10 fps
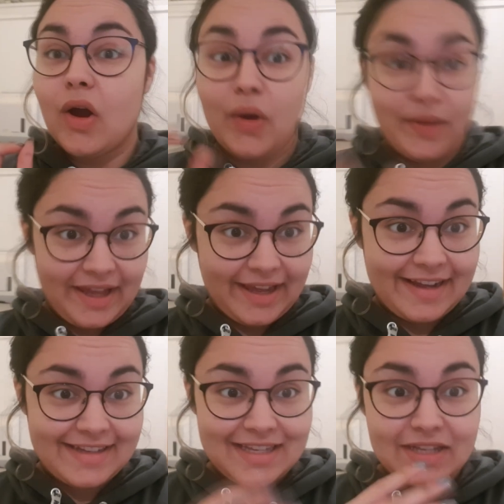Okay
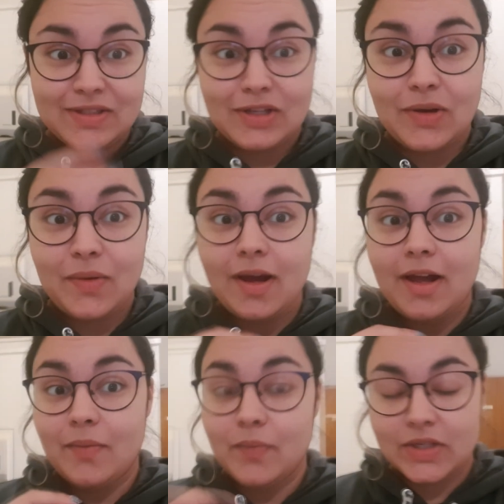guys,
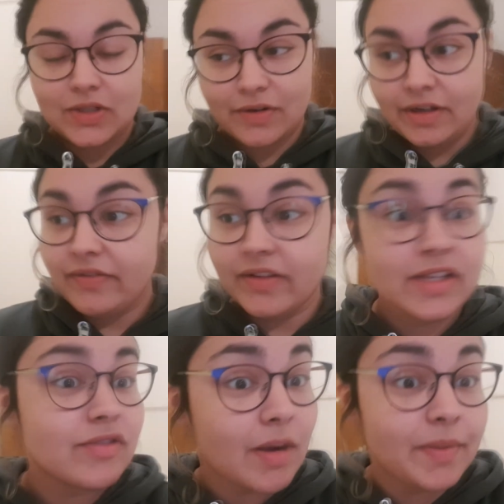so sorry for
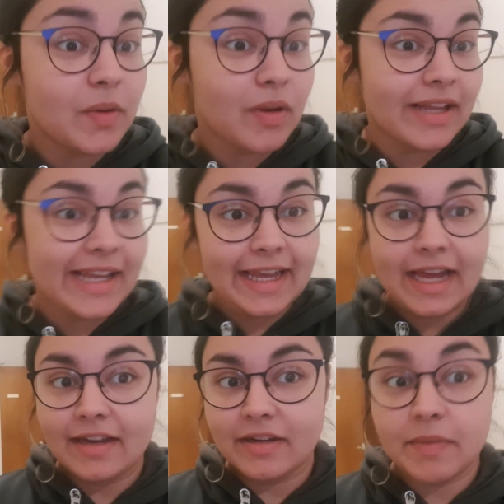this crappy quality
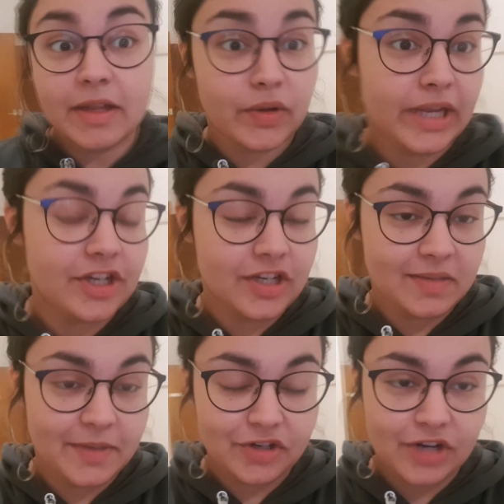and my location
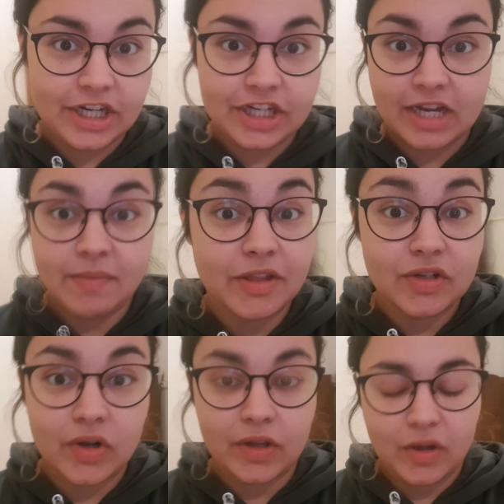is a bit strange. I'm in the
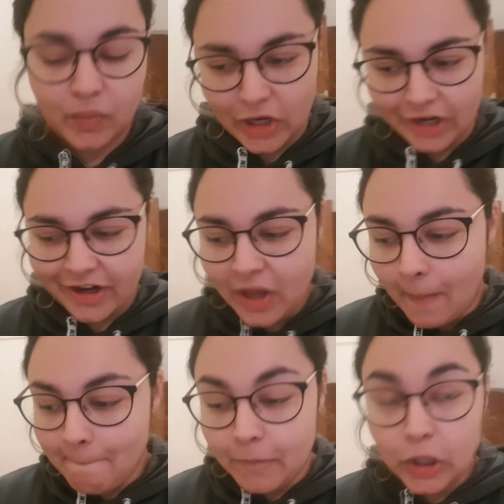toilet at work,
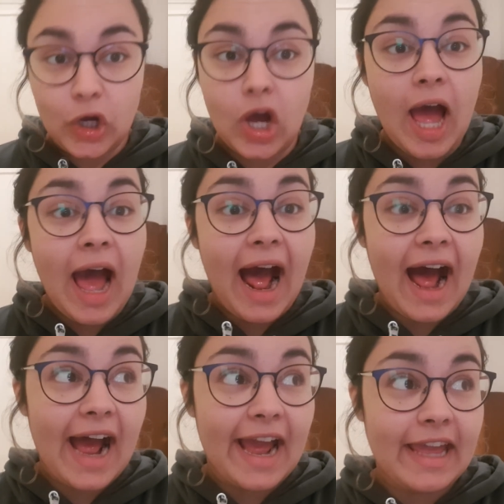but
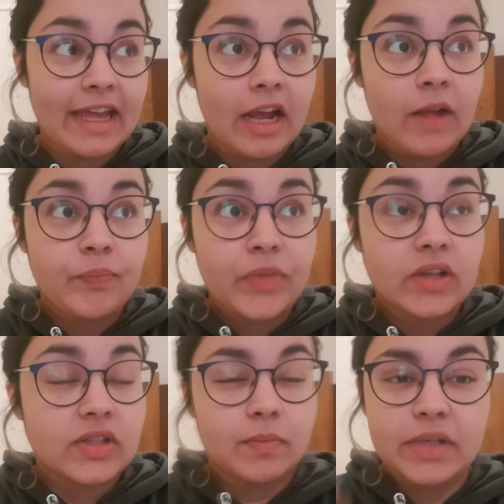
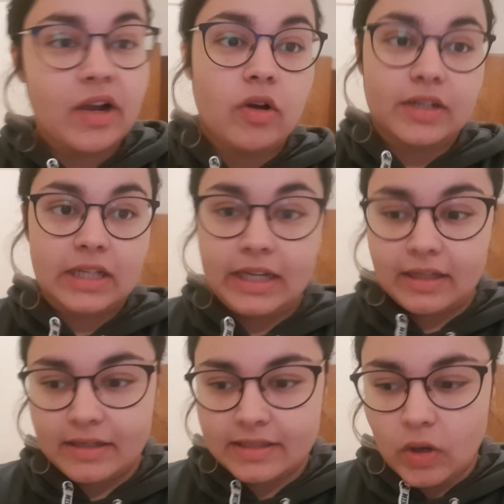somebody ordered
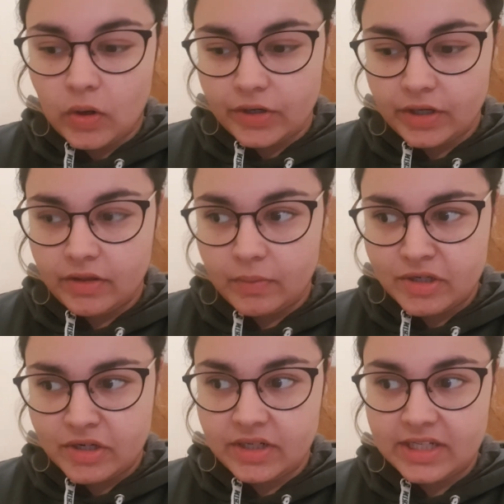like this order that
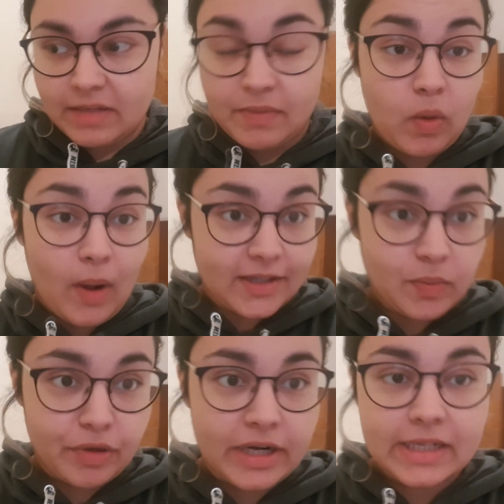was going to take me a while to
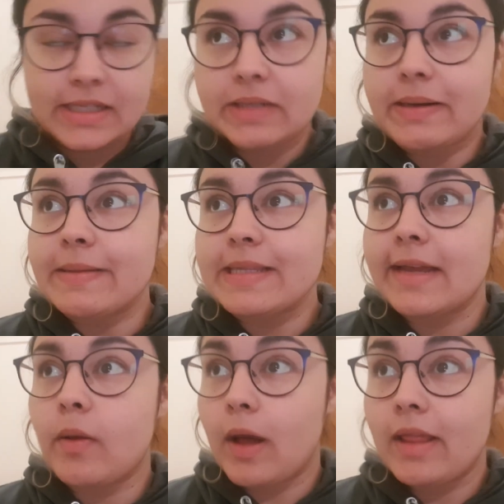print. So I was
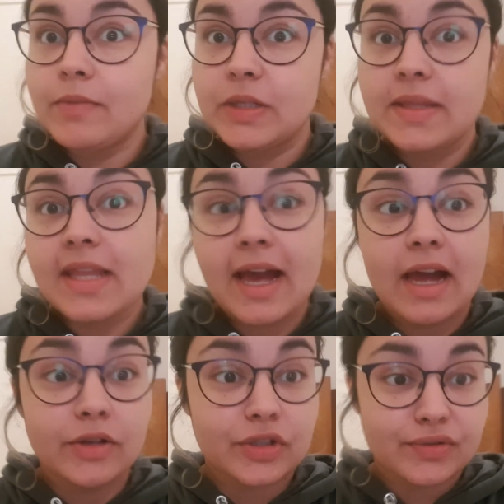like, while I'm doing that,
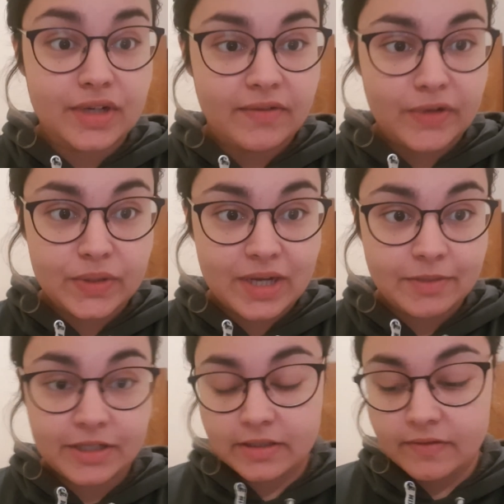I'll just read a few
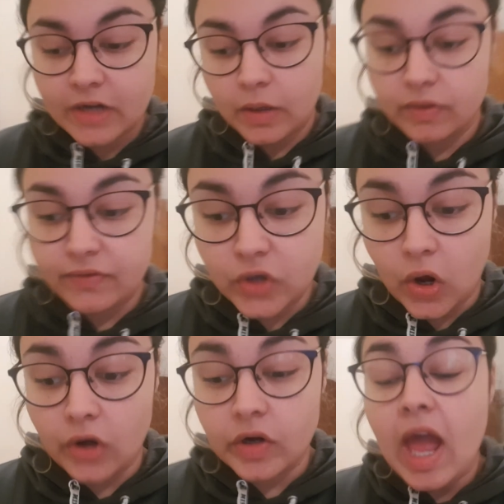chapters of Tower of
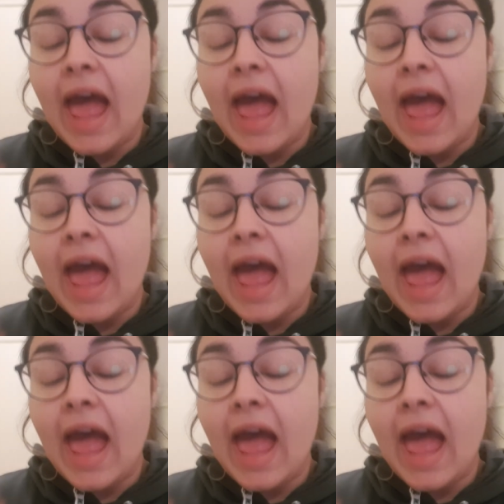Dawn.